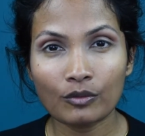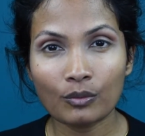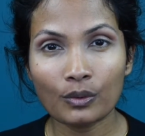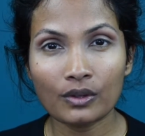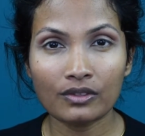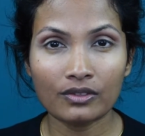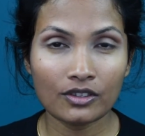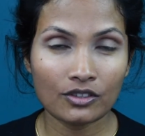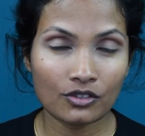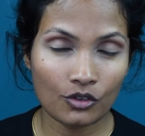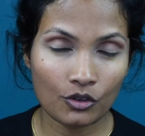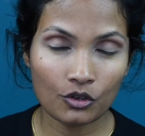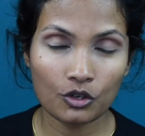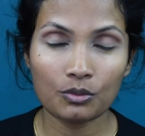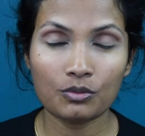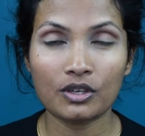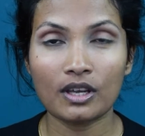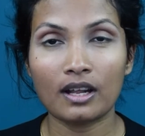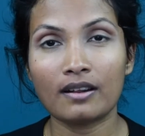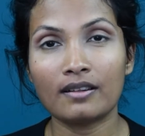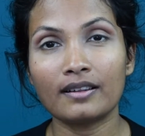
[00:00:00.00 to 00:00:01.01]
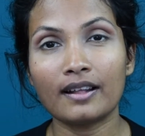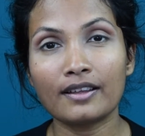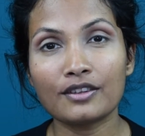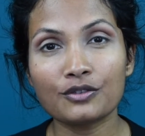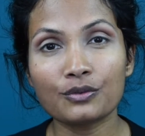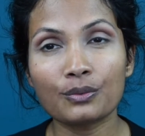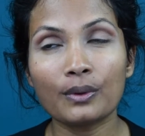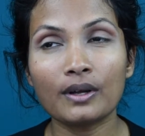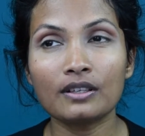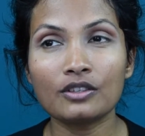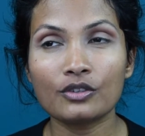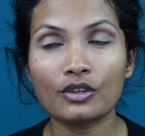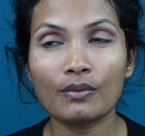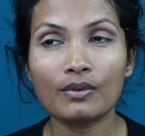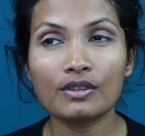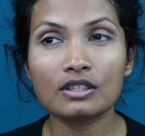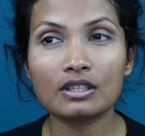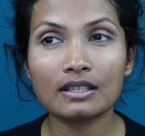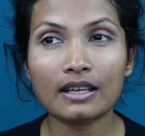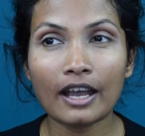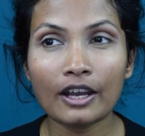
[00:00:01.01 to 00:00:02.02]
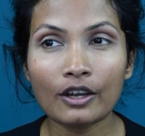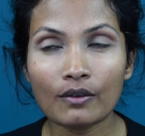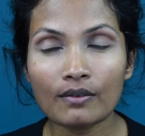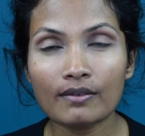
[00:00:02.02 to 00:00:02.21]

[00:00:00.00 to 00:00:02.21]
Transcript: with this YouTube channel as well. So I was kind